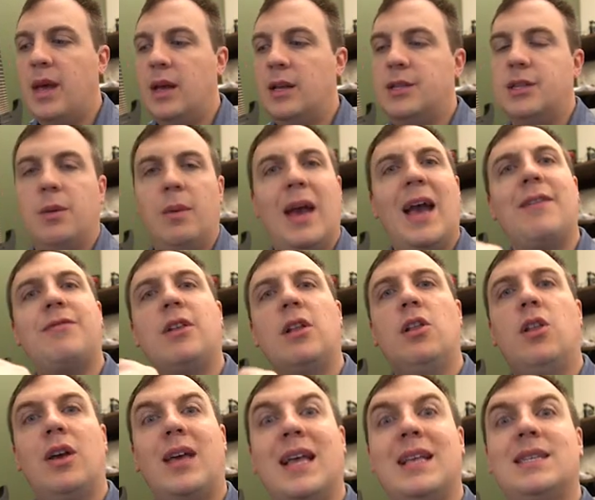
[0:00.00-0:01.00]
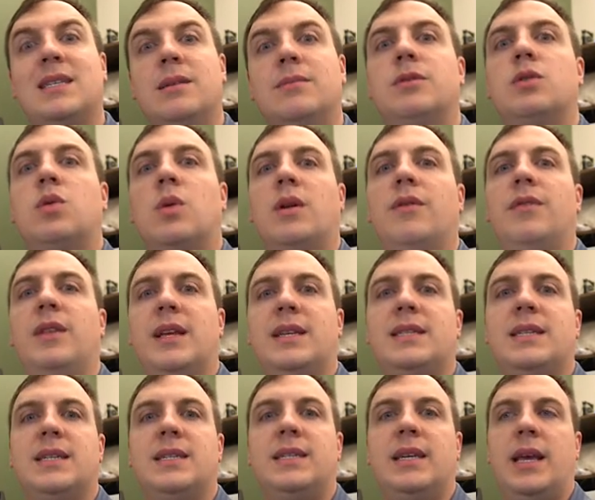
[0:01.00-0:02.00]
And so we have to look at some sort of
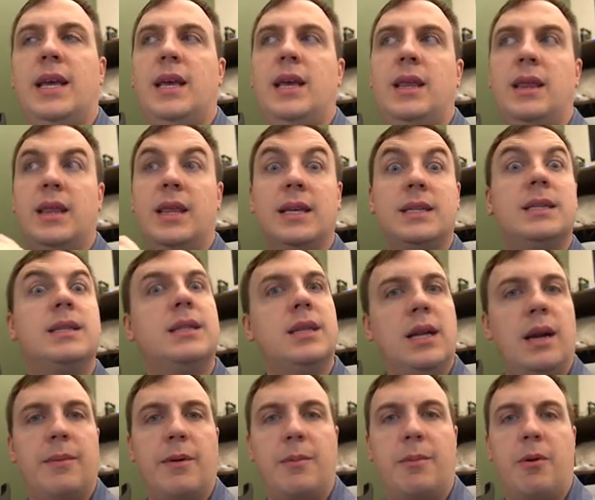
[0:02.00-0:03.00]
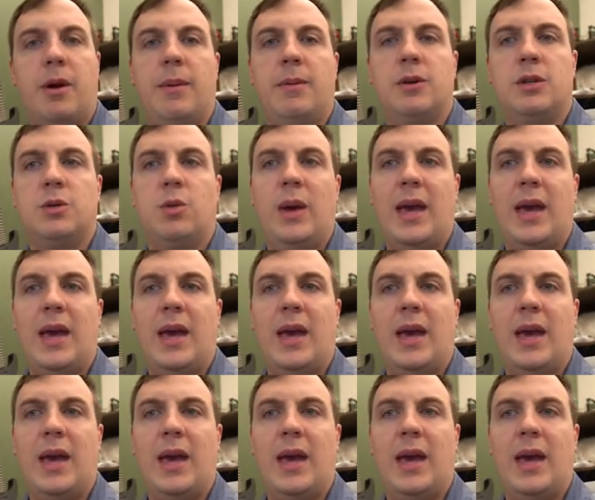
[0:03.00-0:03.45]
list to see this is the number of parameters